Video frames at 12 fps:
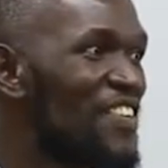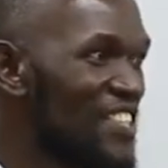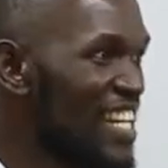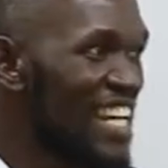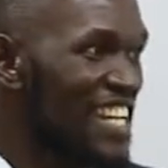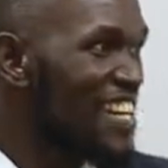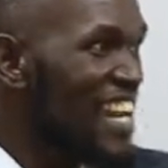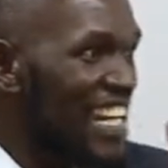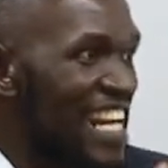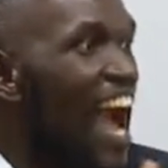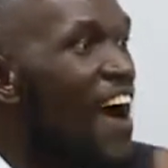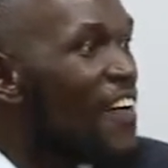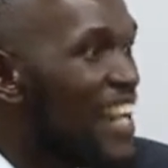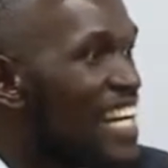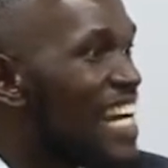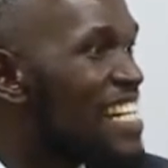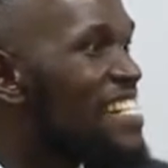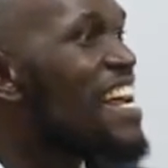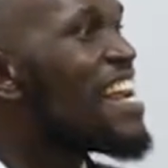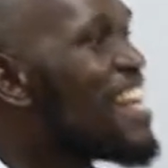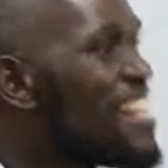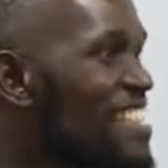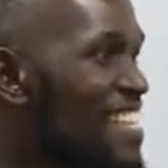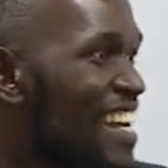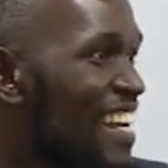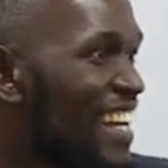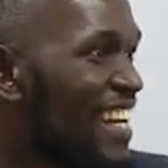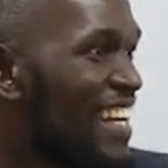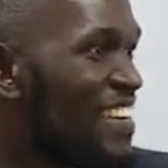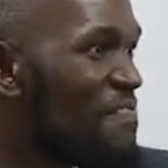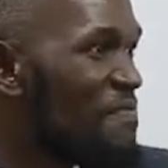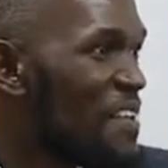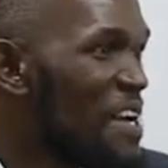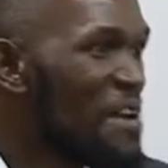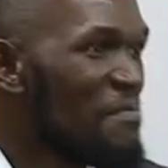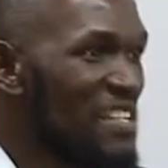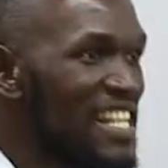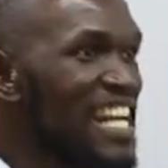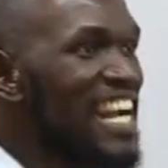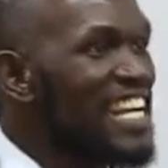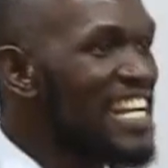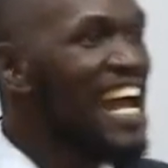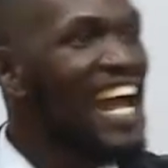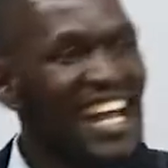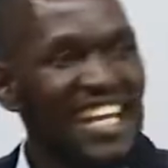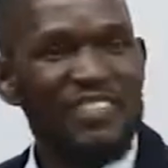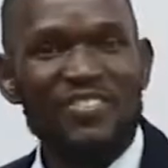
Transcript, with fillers: The, now you can say anything. But then again,